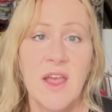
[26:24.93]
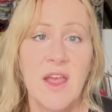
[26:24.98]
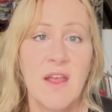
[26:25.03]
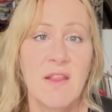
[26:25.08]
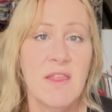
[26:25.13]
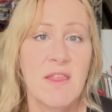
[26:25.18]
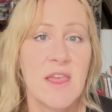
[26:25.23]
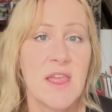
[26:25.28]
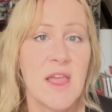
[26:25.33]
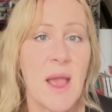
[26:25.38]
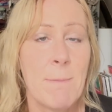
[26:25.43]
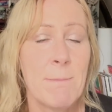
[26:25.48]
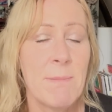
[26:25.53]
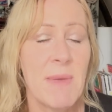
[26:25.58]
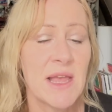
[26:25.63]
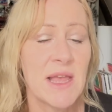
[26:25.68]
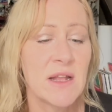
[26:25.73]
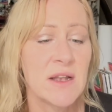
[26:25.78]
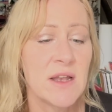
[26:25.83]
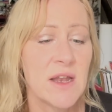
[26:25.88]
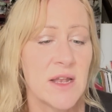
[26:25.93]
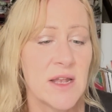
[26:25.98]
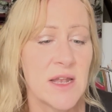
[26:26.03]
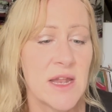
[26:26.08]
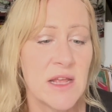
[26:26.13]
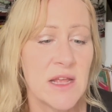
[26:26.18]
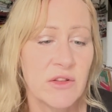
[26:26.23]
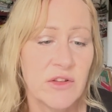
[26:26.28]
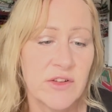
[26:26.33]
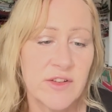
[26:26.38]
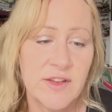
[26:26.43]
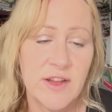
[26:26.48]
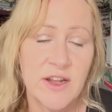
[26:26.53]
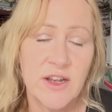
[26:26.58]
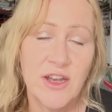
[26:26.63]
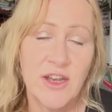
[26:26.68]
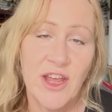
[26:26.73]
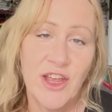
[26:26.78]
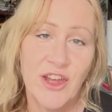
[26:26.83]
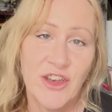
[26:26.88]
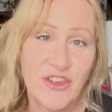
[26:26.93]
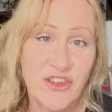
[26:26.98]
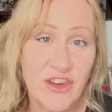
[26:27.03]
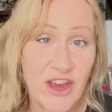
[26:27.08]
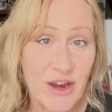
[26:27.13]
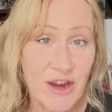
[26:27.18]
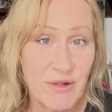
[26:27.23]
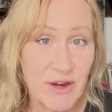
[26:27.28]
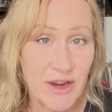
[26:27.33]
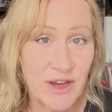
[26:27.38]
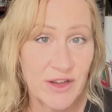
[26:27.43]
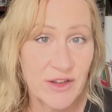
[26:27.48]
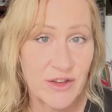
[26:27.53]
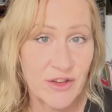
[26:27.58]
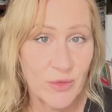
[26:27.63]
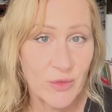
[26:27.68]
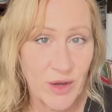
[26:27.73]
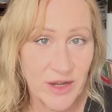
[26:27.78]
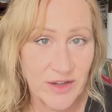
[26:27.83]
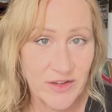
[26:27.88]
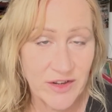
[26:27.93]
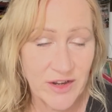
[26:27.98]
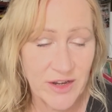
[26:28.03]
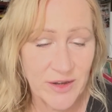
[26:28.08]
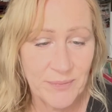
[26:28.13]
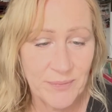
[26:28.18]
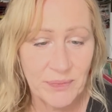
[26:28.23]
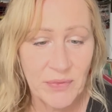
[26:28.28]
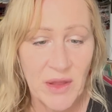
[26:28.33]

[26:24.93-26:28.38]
the Megan Nielsen Jarrah sweater.